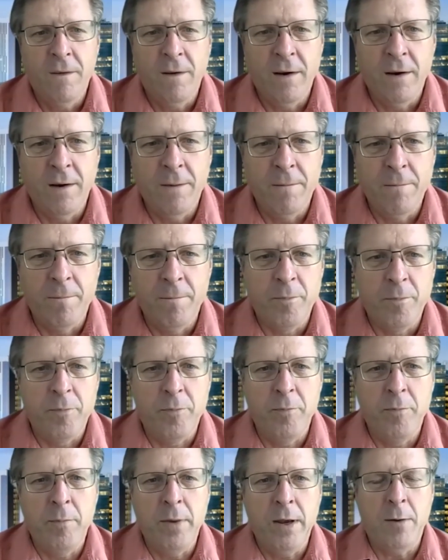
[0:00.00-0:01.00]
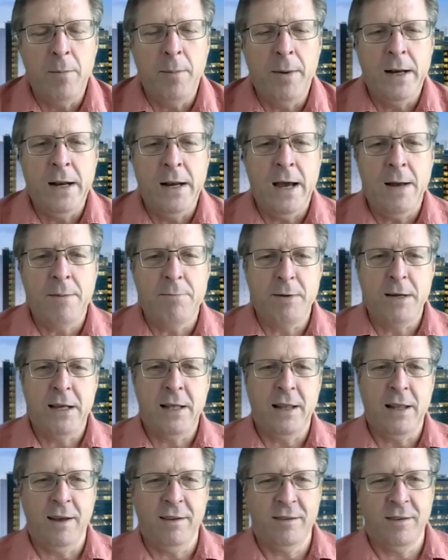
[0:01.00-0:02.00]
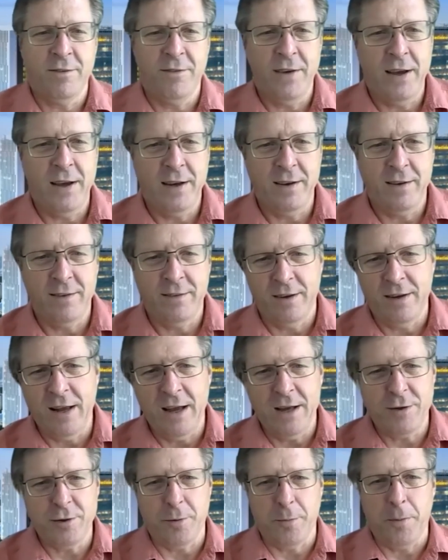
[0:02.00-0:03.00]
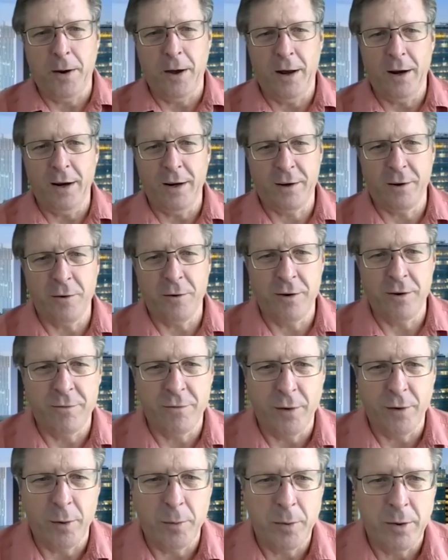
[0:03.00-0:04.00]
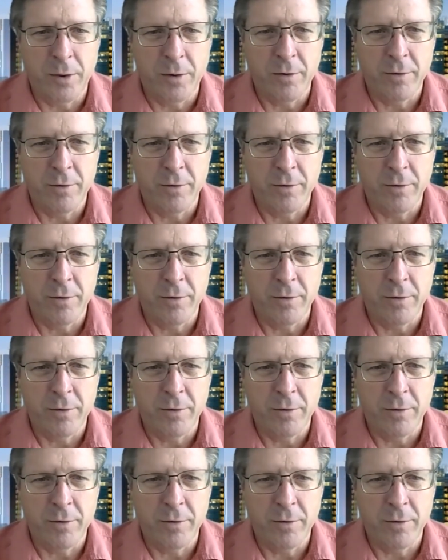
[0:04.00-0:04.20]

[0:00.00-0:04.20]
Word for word: um, may or may not be classified as a natural product going forward.